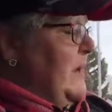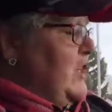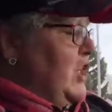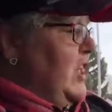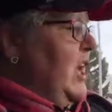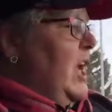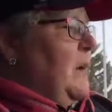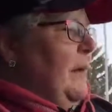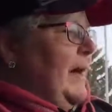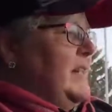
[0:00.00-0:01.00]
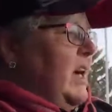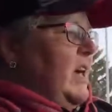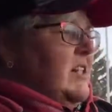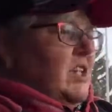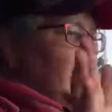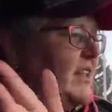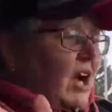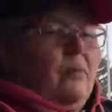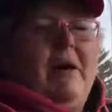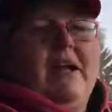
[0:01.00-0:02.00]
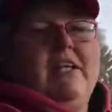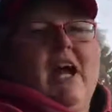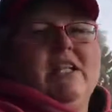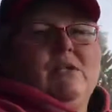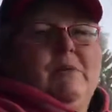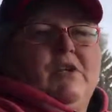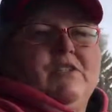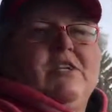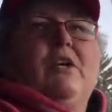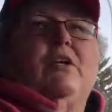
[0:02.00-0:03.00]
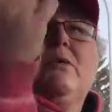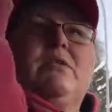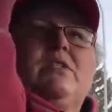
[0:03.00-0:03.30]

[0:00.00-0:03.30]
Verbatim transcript: mention, but uh, it's got the Alpine 9 speaker stereo. It